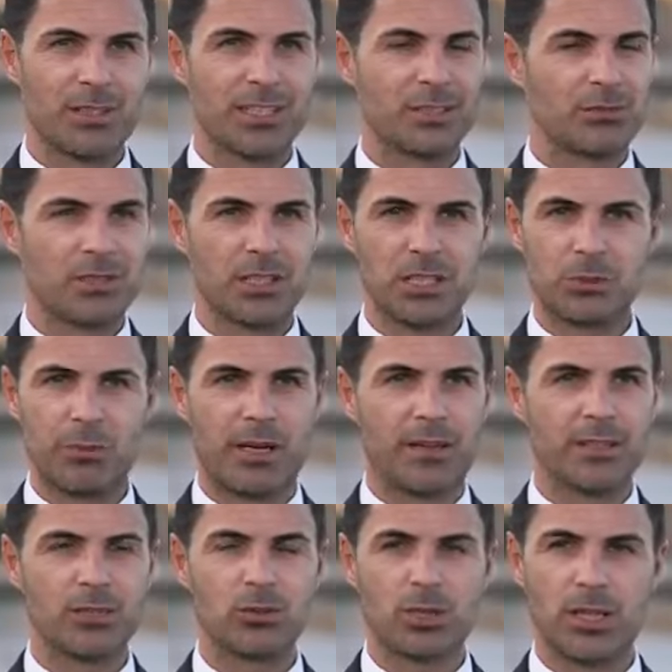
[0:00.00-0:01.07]
but it's very
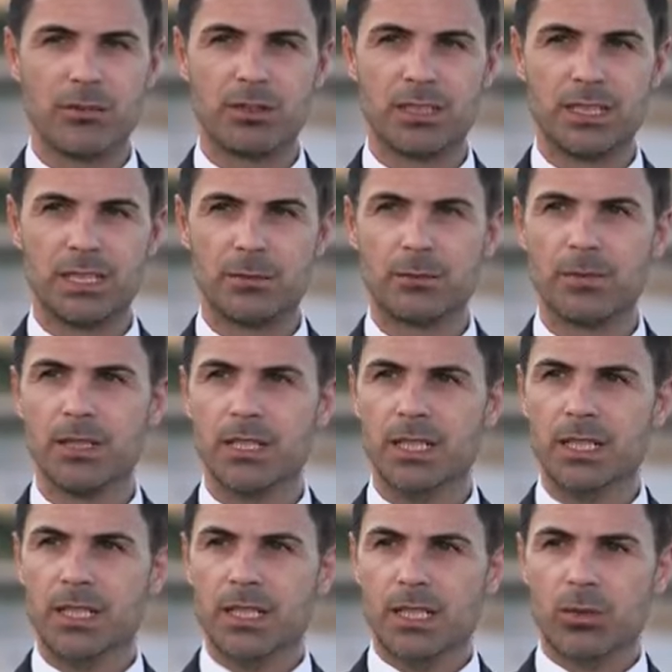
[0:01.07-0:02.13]
inspiring to have a team
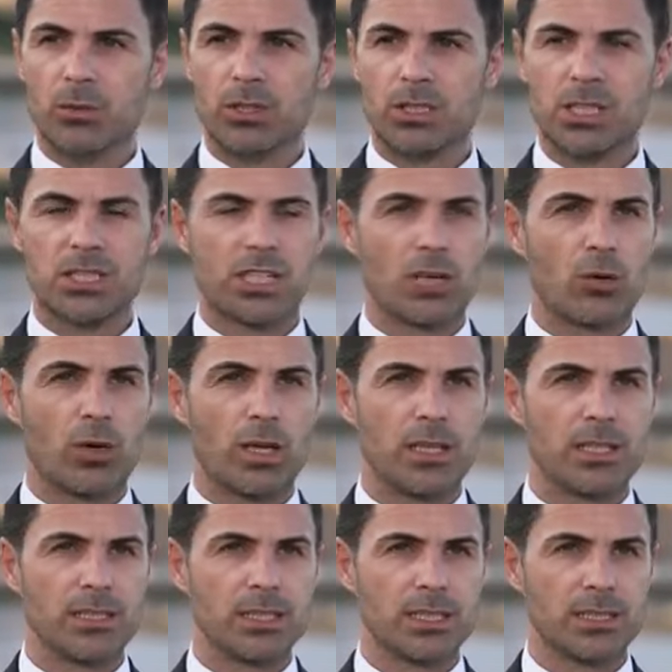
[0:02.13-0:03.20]
with such a
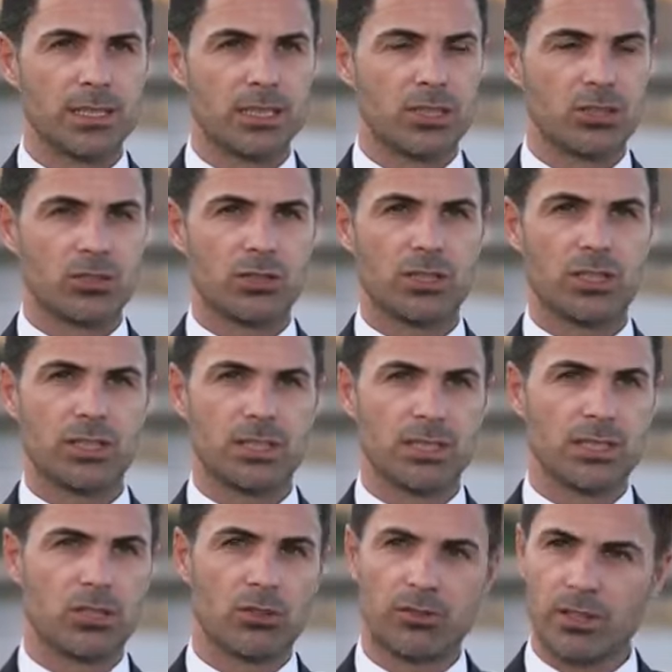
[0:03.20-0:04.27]
quality and such a
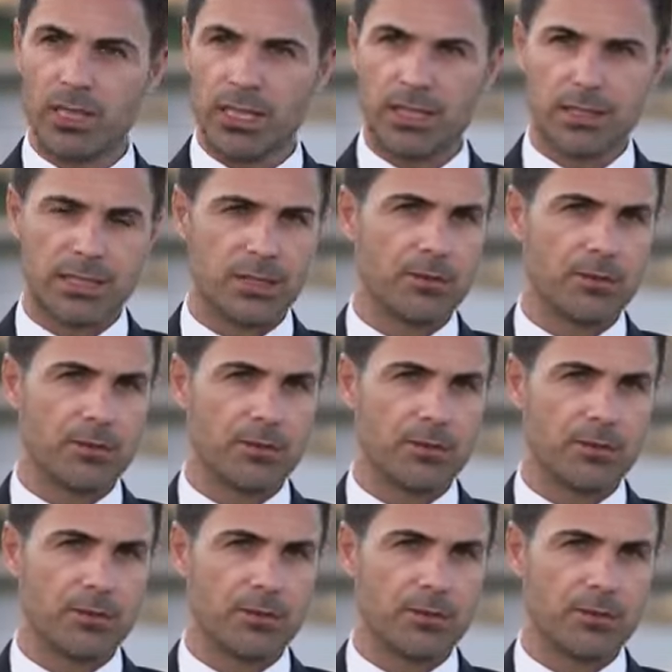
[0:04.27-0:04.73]
consistency over the last